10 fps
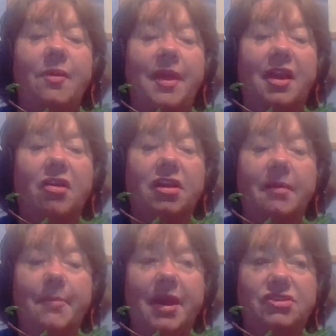and then I'll
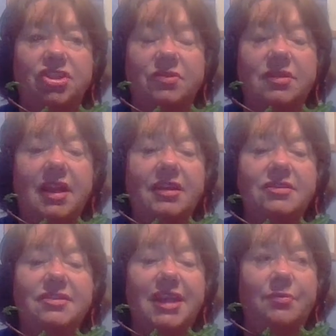come back to you and let you
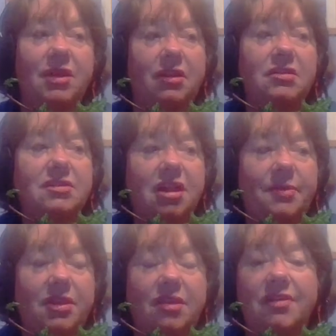see what it looks like
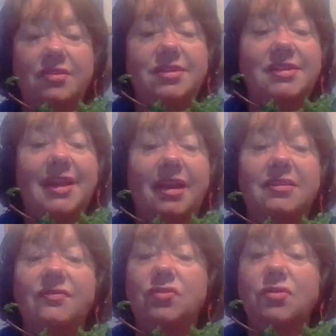with the roses and,
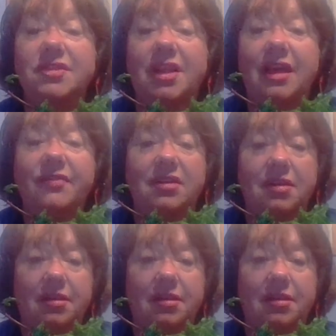of course, the lavender.